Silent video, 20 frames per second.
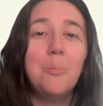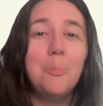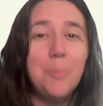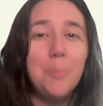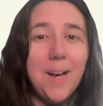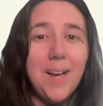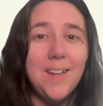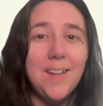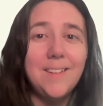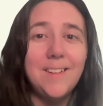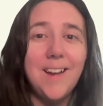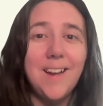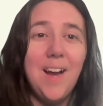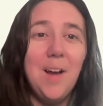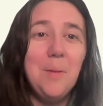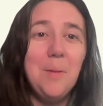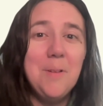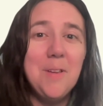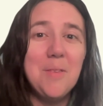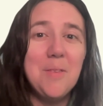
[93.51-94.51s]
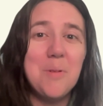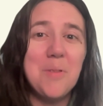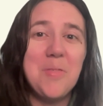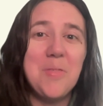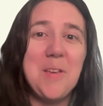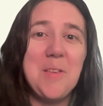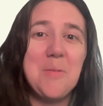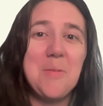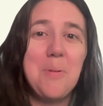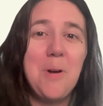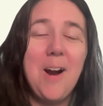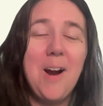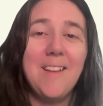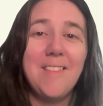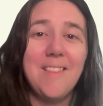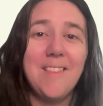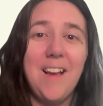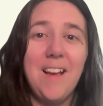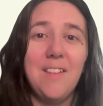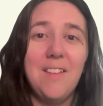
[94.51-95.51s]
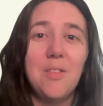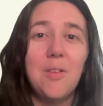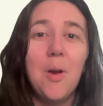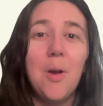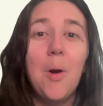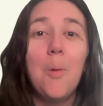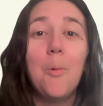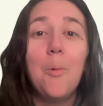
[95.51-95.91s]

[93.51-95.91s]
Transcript: But to help us with this process,